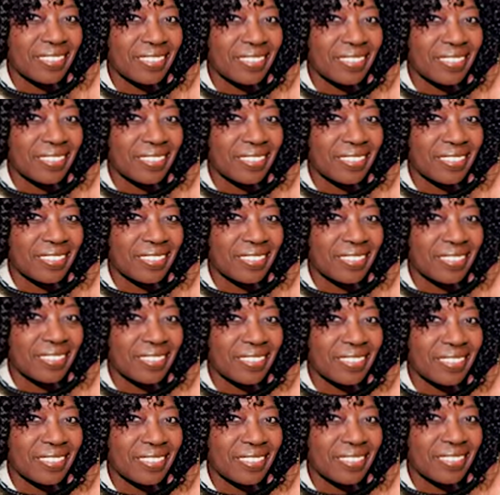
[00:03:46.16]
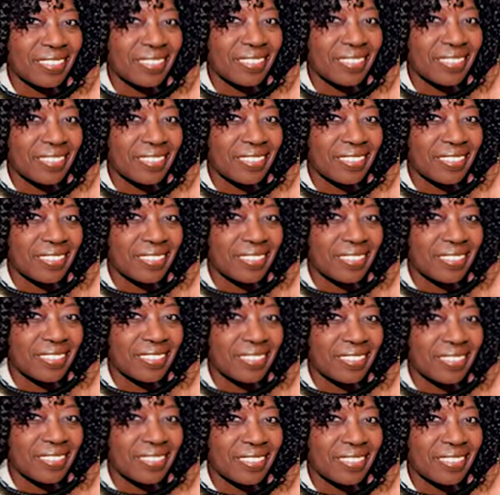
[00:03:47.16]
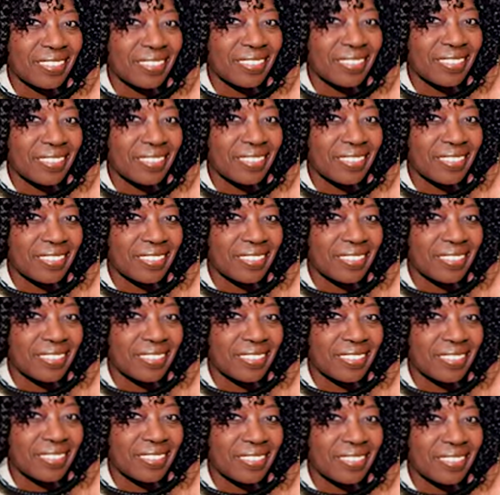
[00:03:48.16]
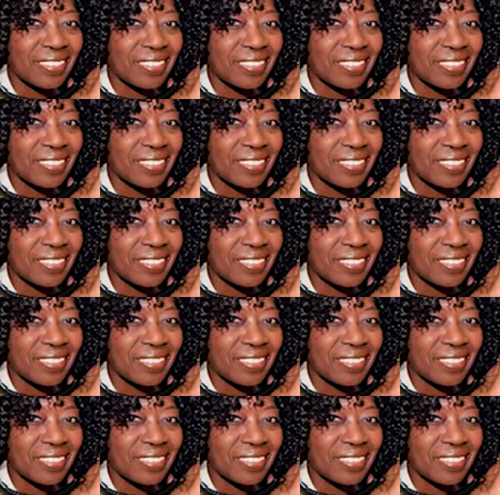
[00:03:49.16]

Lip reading: (silent)